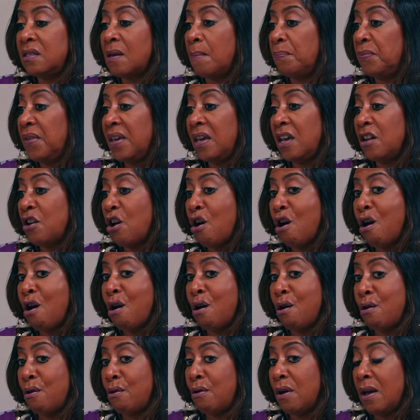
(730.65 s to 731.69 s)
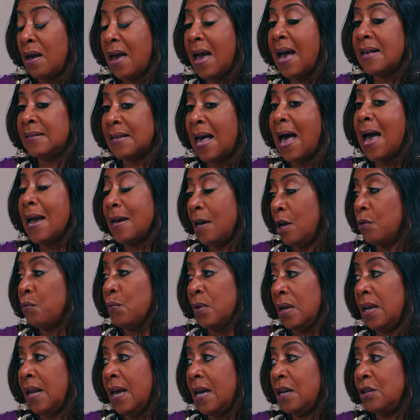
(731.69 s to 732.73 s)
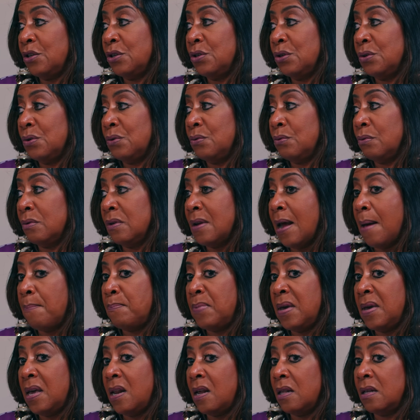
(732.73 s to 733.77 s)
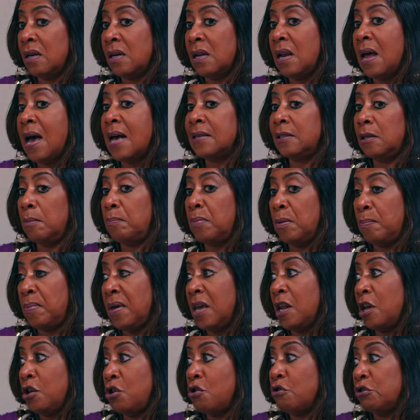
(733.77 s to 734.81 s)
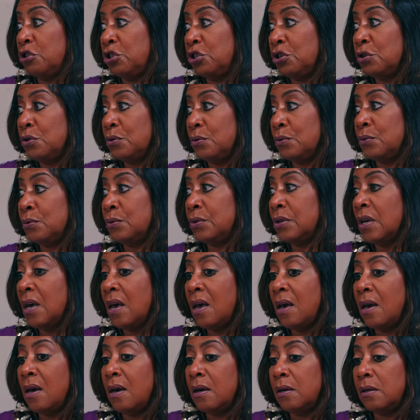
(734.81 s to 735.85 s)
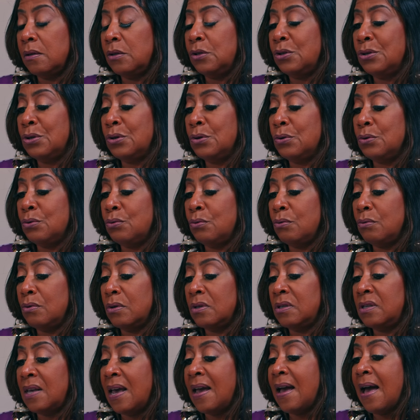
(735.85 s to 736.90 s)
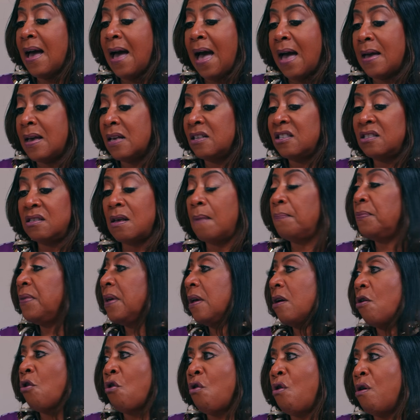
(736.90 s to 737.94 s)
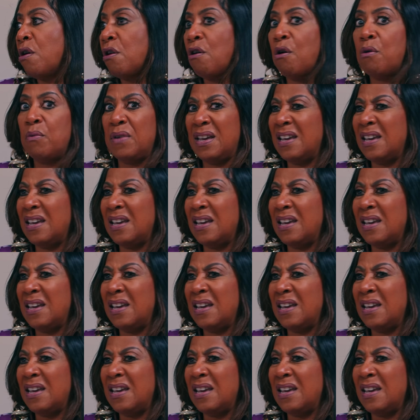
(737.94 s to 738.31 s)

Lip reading: something in her, as I can relate to, not being in the closet, but being in your shoes, to say, is something going on